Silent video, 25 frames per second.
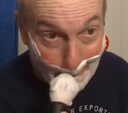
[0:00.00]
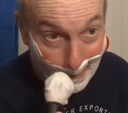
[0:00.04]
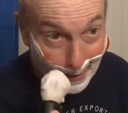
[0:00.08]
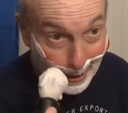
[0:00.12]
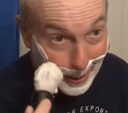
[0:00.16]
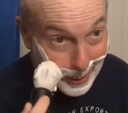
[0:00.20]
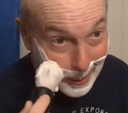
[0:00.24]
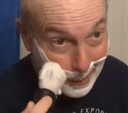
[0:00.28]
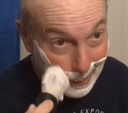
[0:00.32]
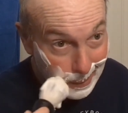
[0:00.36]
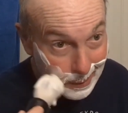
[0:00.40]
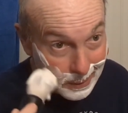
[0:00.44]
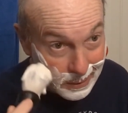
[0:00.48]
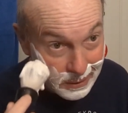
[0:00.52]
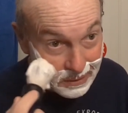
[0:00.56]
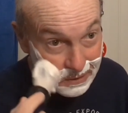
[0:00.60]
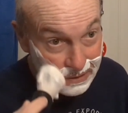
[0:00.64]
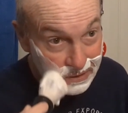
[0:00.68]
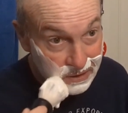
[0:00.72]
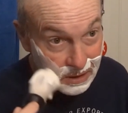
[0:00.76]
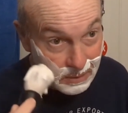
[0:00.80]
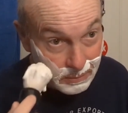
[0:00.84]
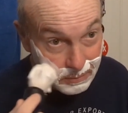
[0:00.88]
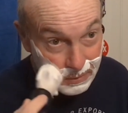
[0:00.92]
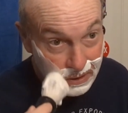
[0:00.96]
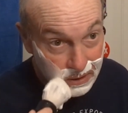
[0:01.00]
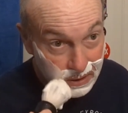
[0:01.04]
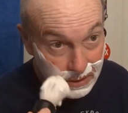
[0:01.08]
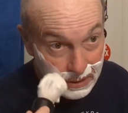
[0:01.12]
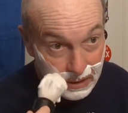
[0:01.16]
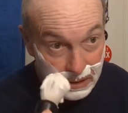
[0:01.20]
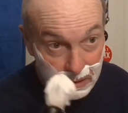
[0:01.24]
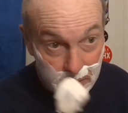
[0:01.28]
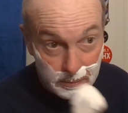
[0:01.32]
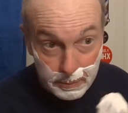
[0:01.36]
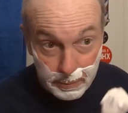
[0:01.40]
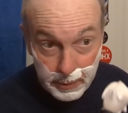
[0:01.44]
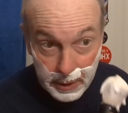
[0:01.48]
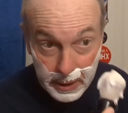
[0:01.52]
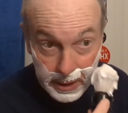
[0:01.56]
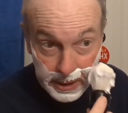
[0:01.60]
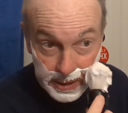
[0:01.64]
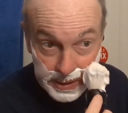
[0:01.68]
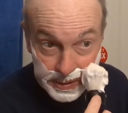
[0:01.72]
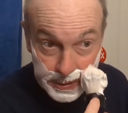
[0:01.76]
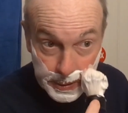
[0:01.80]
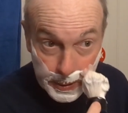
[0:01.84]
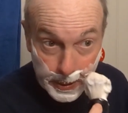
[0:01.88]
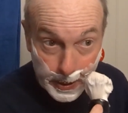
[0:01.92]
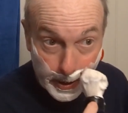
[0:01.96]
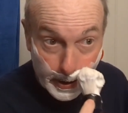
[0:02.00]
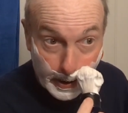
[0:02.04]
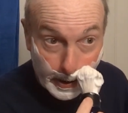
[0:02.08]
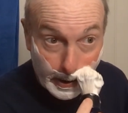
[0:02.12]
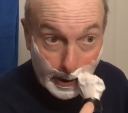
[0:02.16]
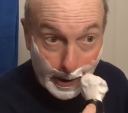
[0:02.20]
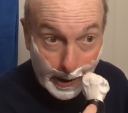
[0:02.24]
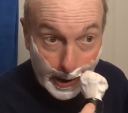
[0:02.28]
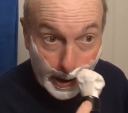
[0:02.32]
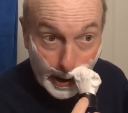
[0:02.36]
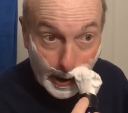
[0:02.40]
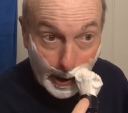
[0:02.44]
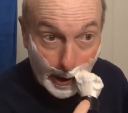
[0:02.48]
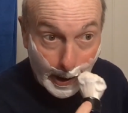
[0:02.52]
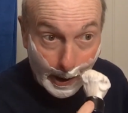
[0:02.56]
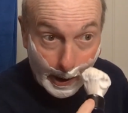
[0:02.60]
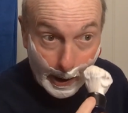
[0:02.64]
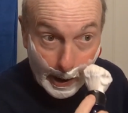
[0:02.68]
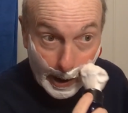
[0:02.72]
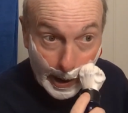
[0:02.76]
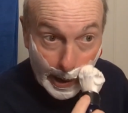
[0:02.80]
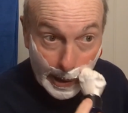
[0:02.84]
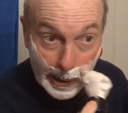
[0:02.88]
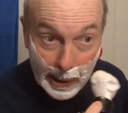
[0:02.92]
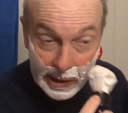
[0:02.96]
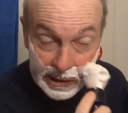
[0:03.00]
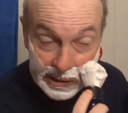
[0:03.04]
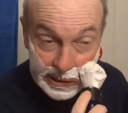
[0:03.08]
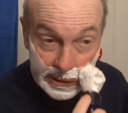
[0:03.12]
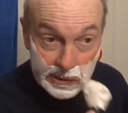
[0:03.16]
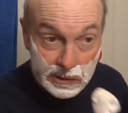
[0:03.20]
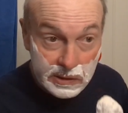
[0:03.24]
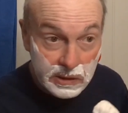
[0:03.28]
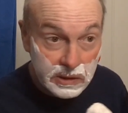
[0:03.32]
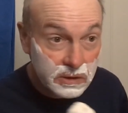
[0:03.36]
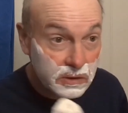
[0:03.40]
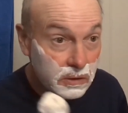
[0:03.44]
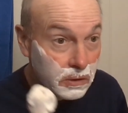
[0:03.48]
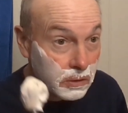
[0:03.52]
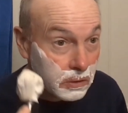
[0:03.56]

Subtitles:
I ended up getting impatient, and I took a